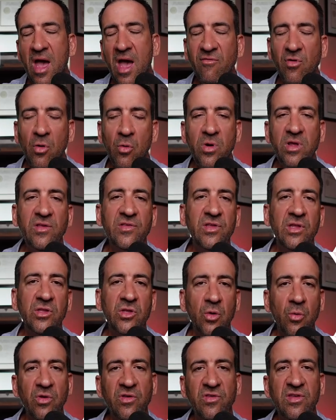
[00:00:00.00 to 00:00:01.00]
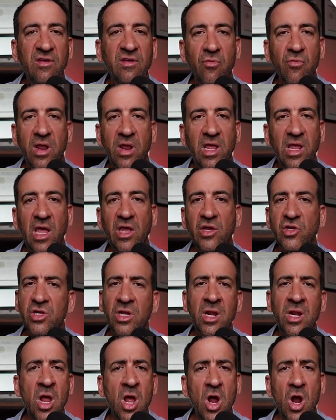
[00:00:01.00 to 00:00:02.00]
have a reason to receive
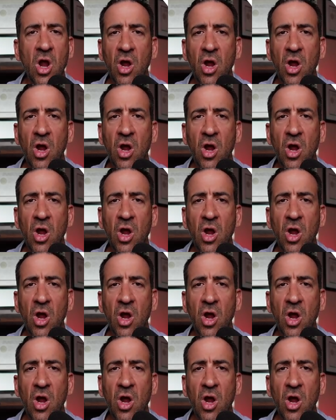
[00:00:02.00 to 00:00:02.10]
radiation?